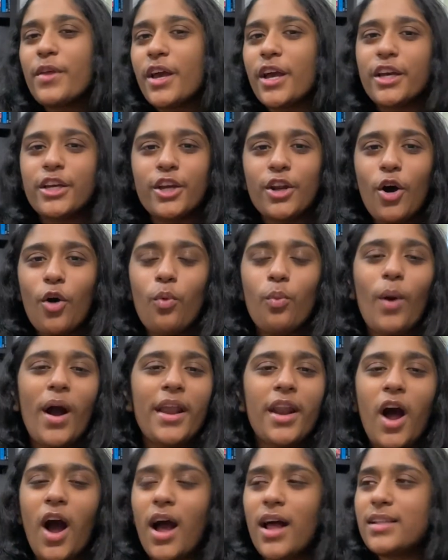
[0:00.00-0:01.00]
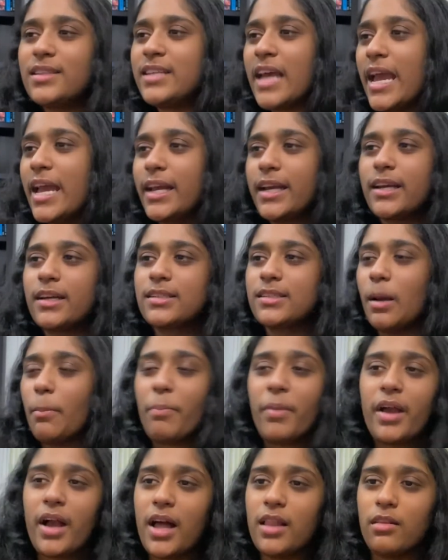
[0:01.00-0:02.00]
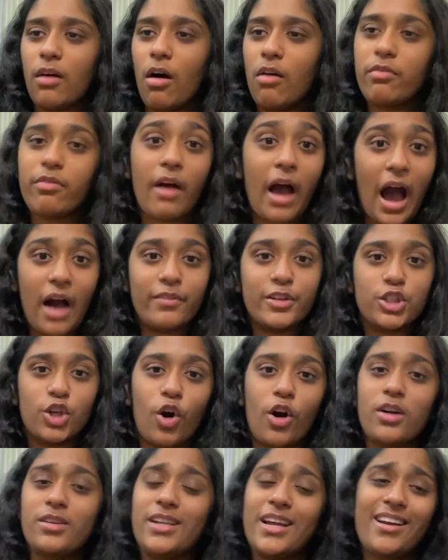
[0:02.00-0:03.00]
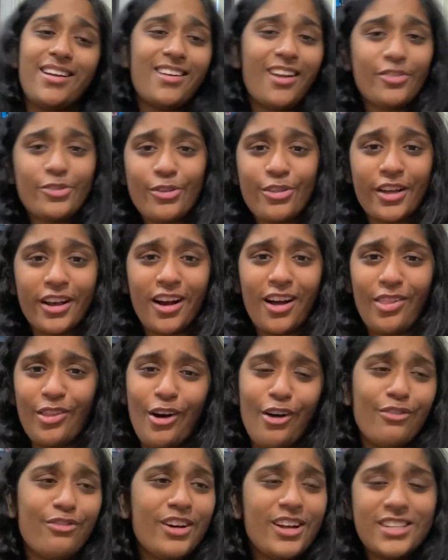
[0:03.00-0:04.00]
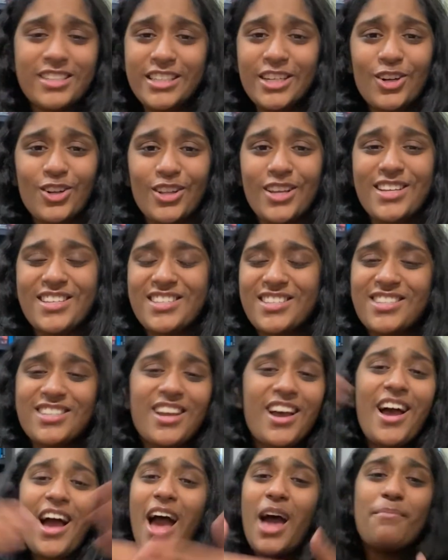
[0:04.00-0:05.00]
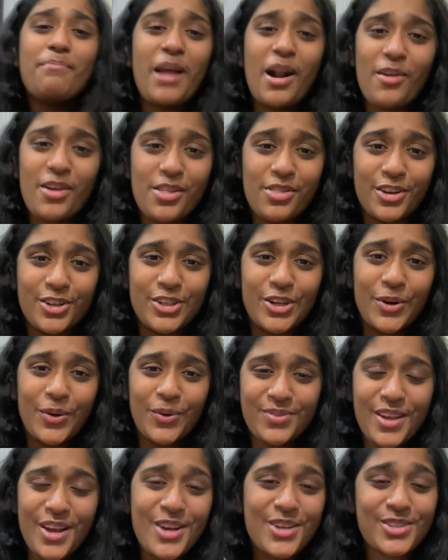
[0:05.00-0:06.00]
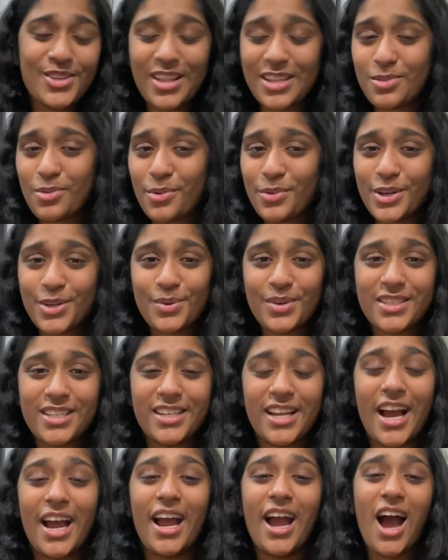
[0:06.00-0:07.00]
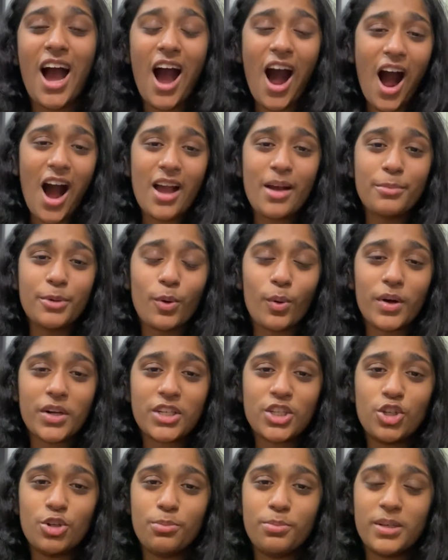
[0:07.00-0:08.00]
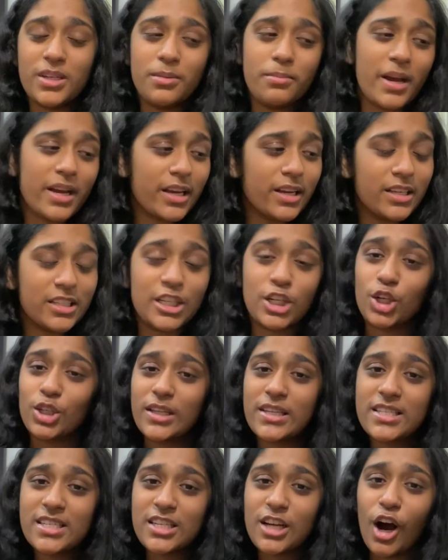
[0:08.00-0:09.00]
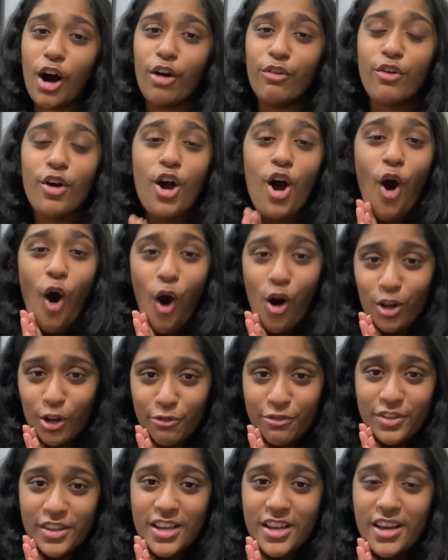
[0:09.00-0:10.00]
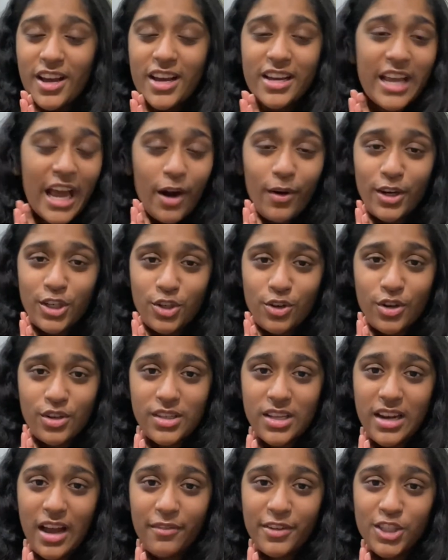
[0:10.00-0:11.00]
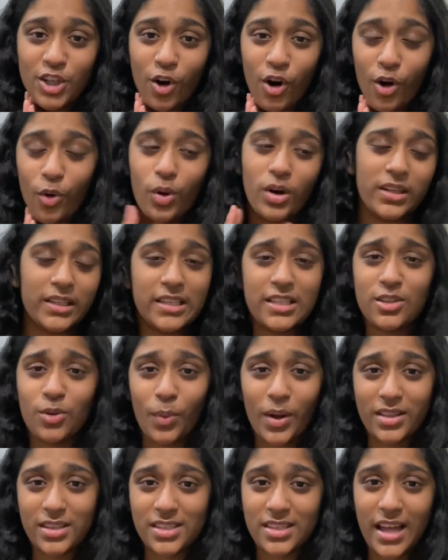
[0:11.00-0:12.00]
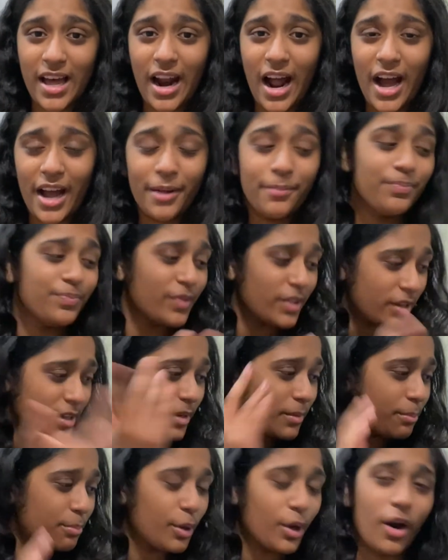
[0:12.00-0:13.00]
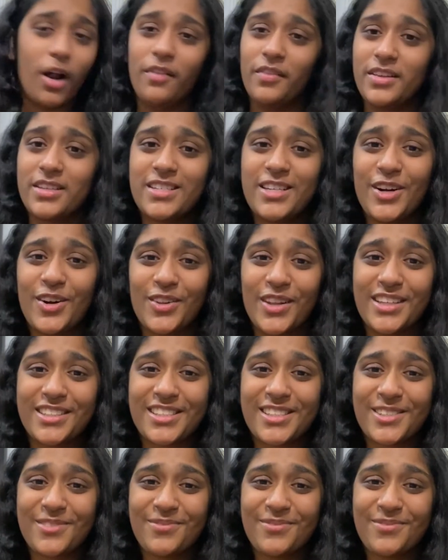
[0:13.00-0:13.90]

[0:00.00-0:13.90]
you know, why not take something I love, Avatar, take another thing I love, tier lists, and marry the two. So that's what we're doing today. I am going to be making a tier list of all of the characters in Avatar, or at least the ones that I put on this tier list.